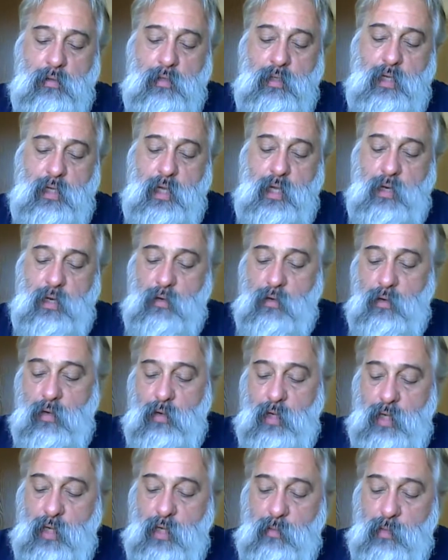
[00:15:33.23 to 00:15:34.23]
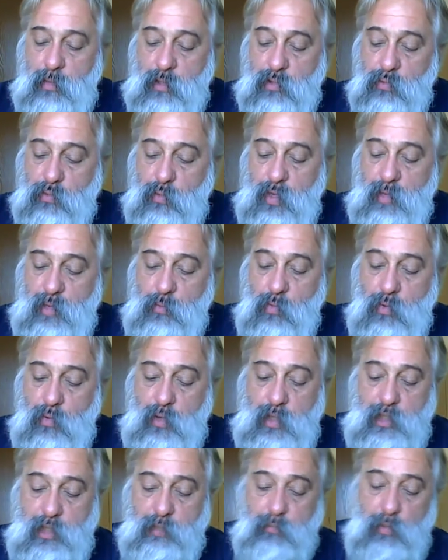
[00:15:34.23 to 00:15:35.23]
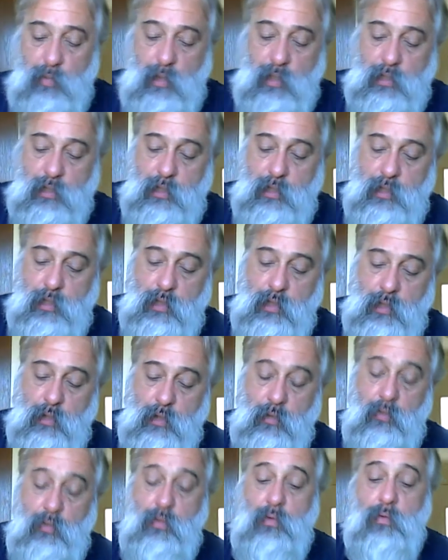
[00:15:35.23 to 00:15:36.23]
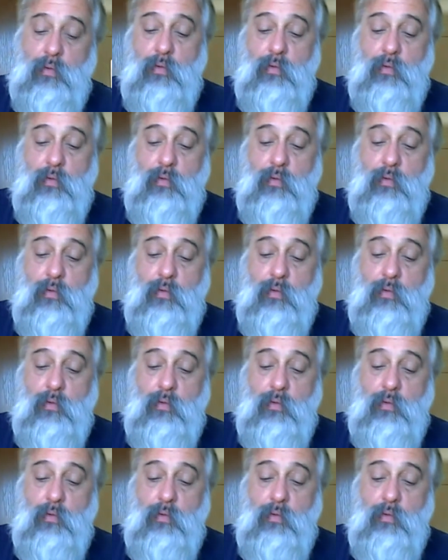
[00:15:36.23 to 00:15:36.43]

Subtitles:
Yeah, I don't know. I got about 20 more of these bullets to do.